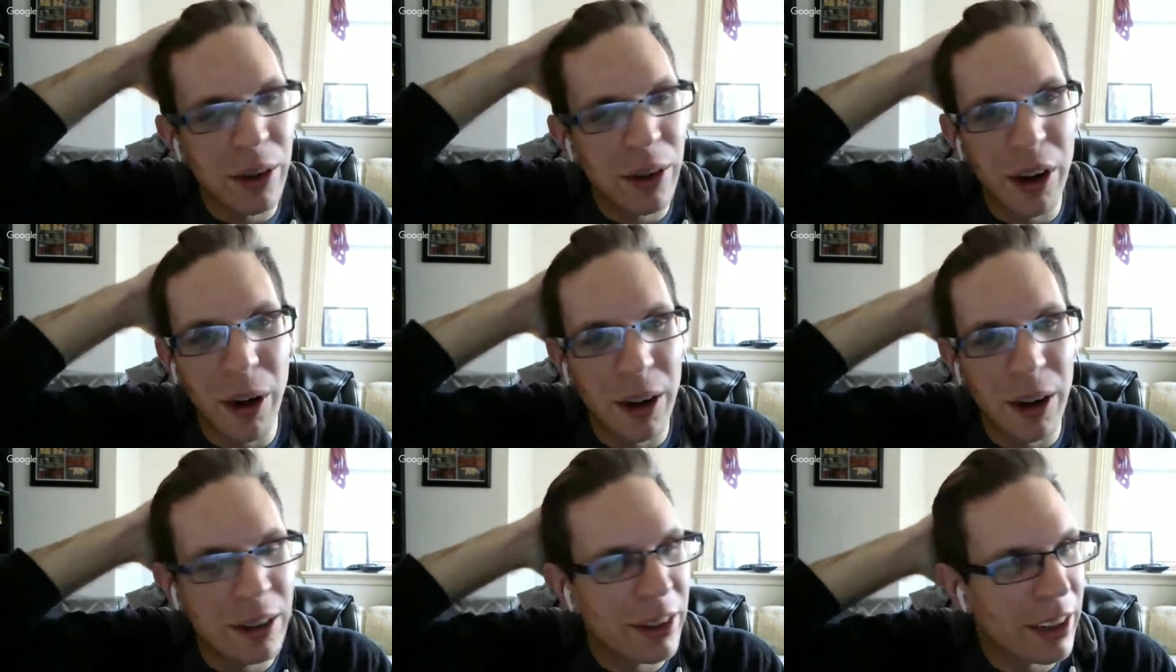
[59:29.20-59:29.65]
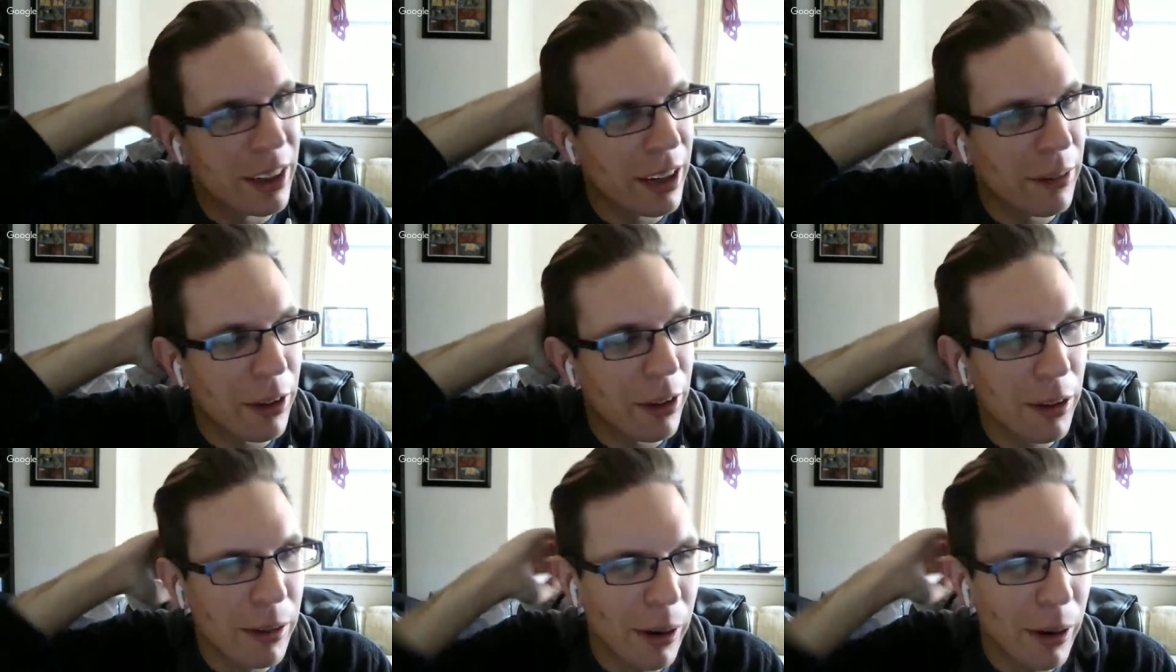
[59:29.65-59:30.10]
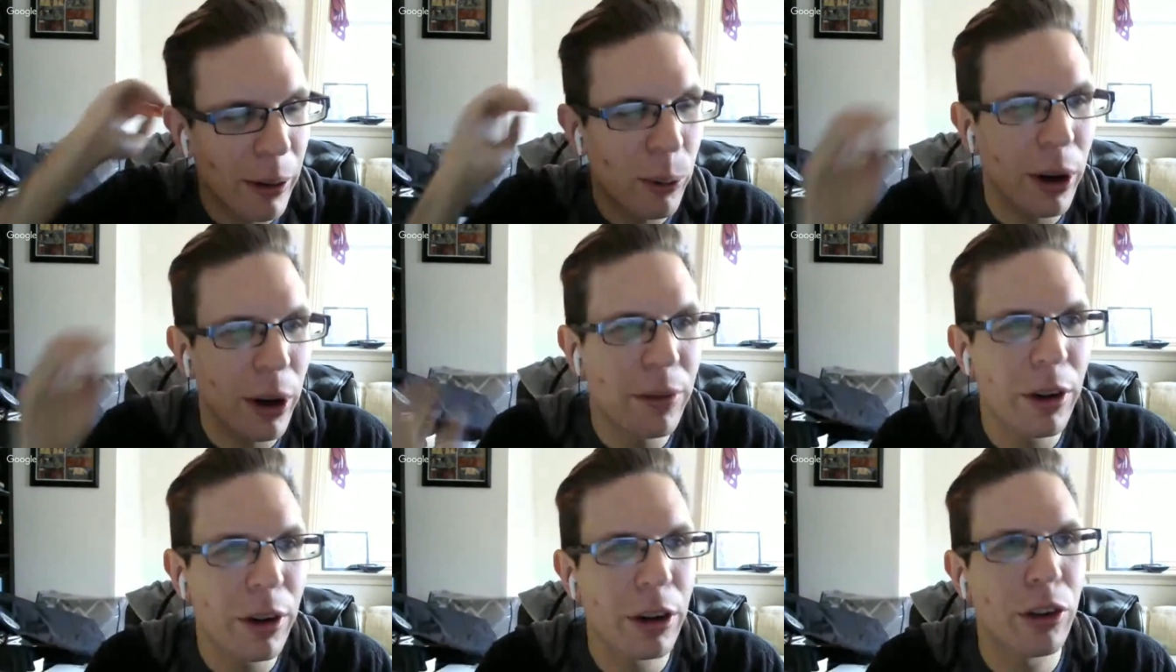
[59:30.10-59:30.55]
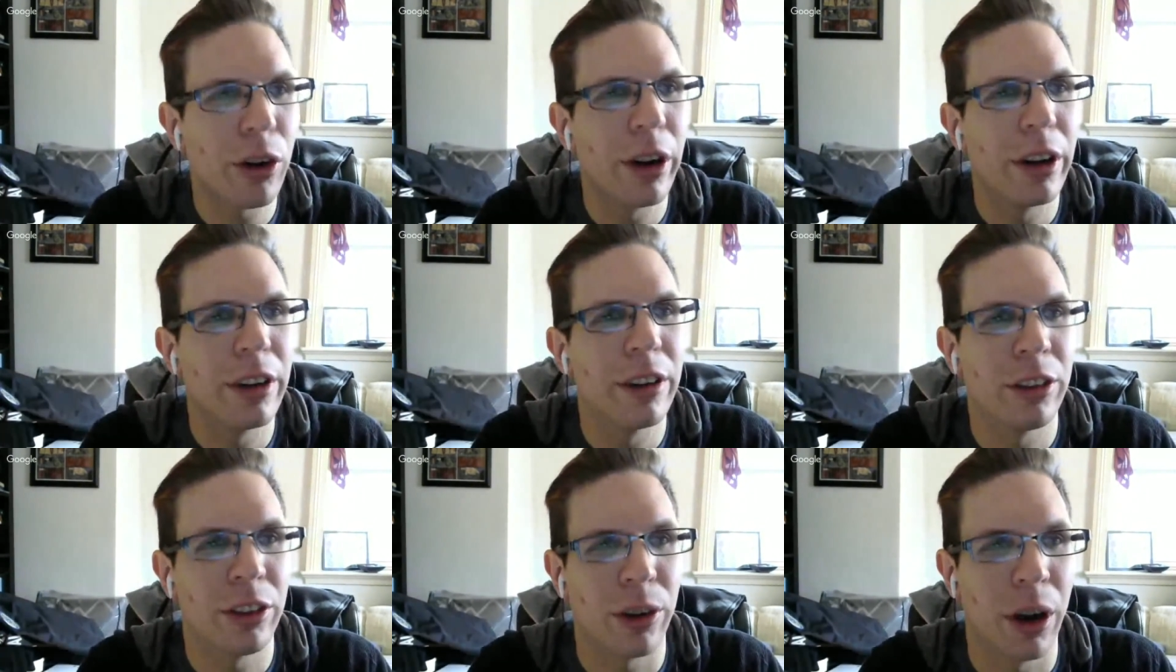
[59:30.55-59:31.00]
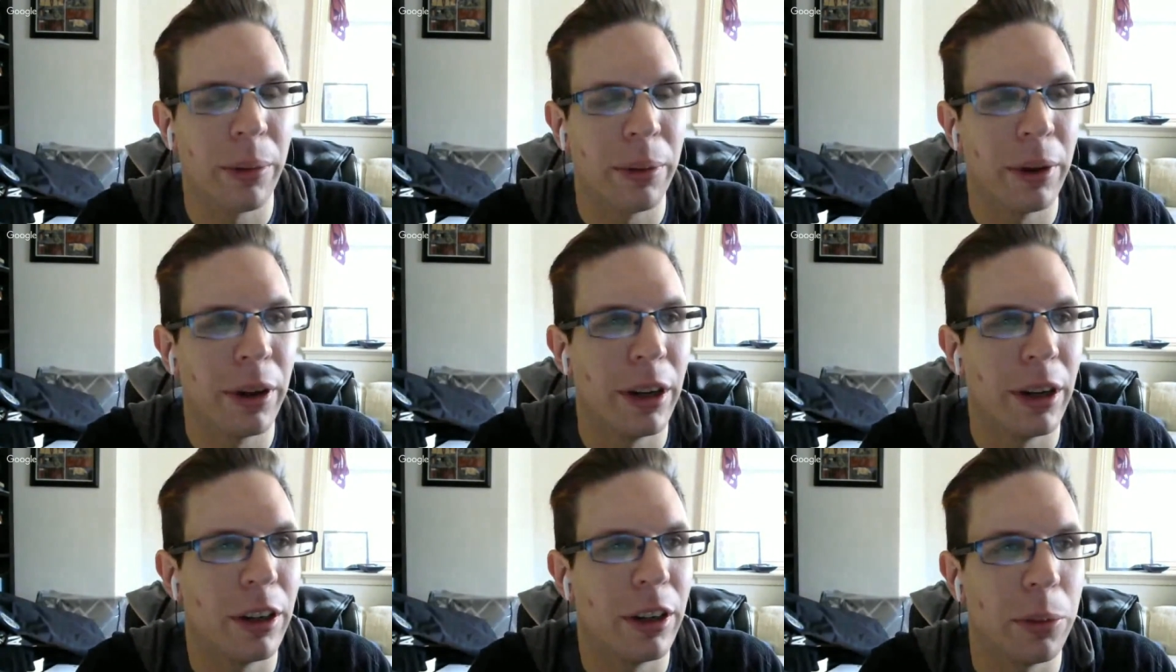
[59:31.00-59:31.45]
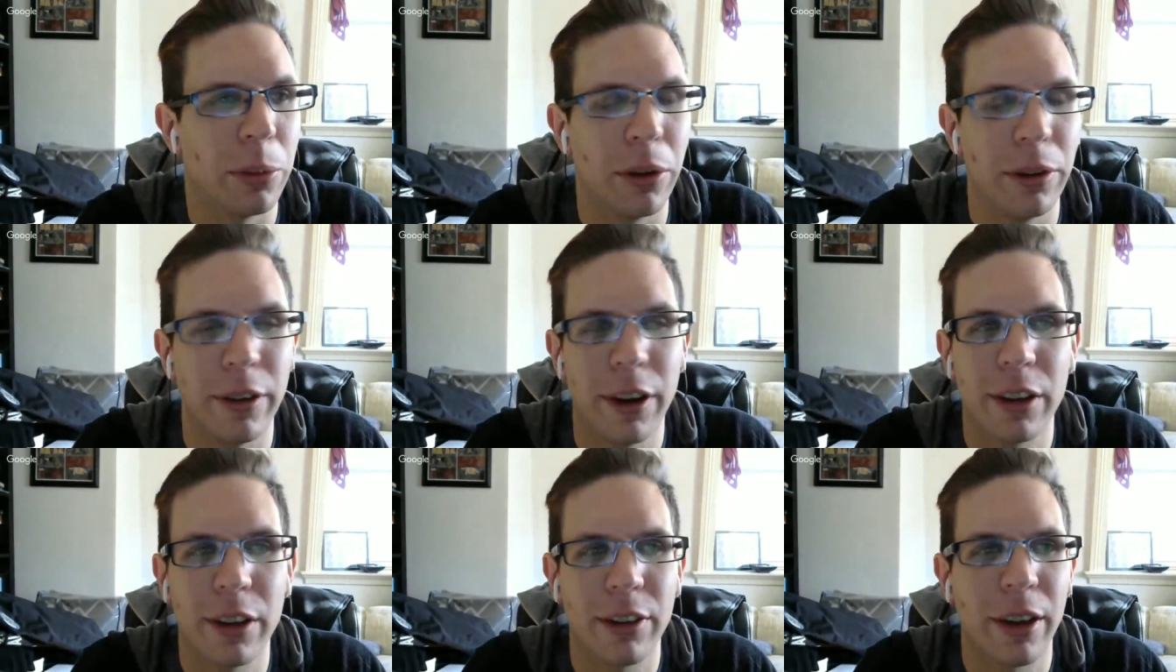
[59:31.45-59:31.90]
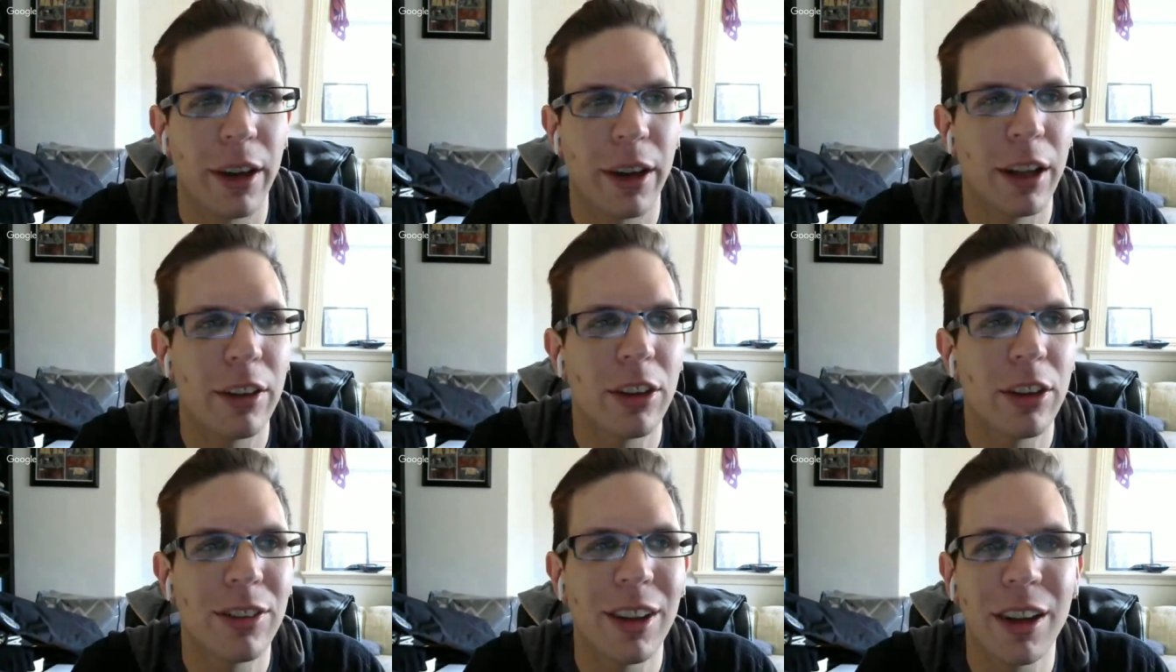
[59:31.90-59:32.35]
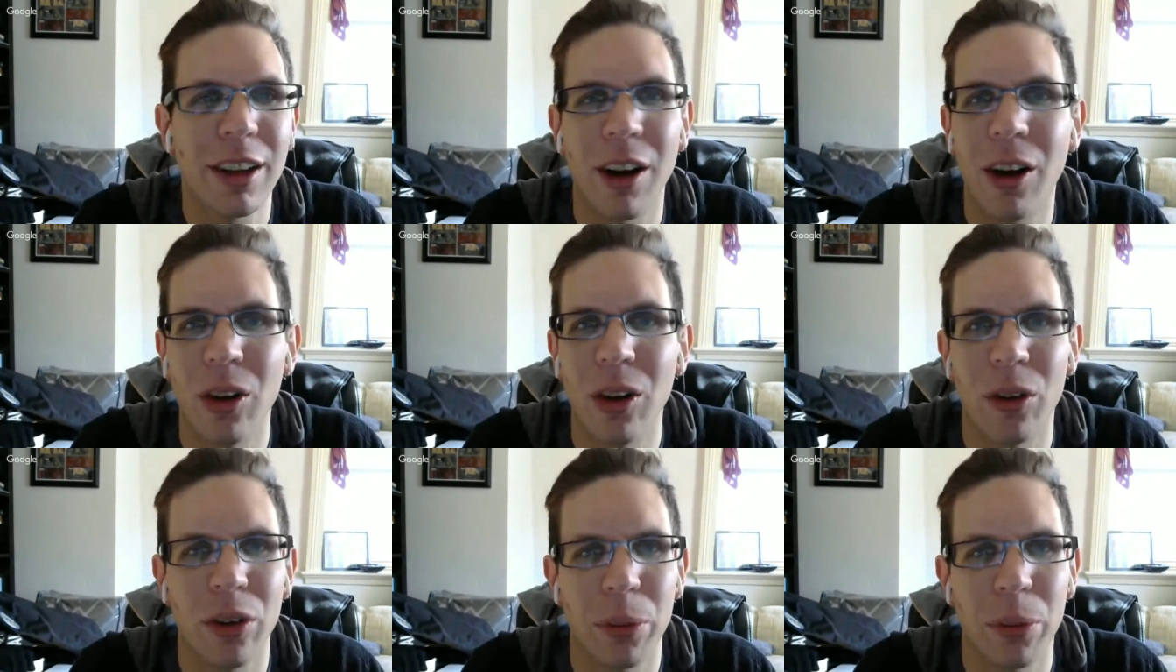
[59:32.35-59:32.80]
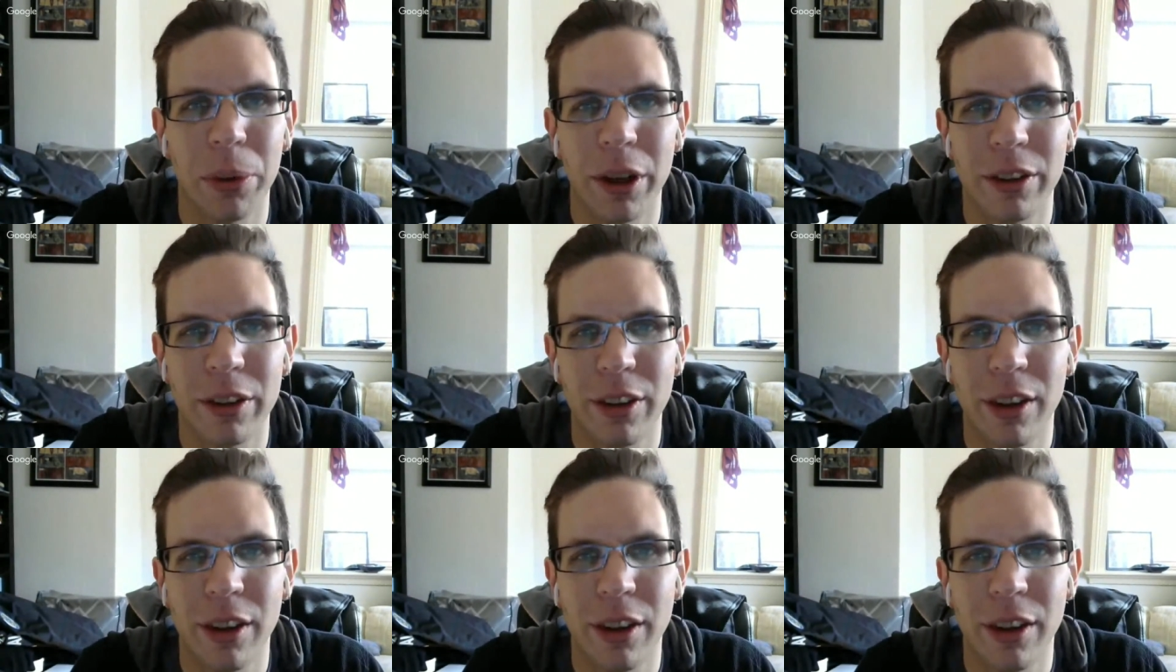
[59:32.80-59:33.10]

know. It's like whenever I try and describe an '80s movie, it's just like all over the place,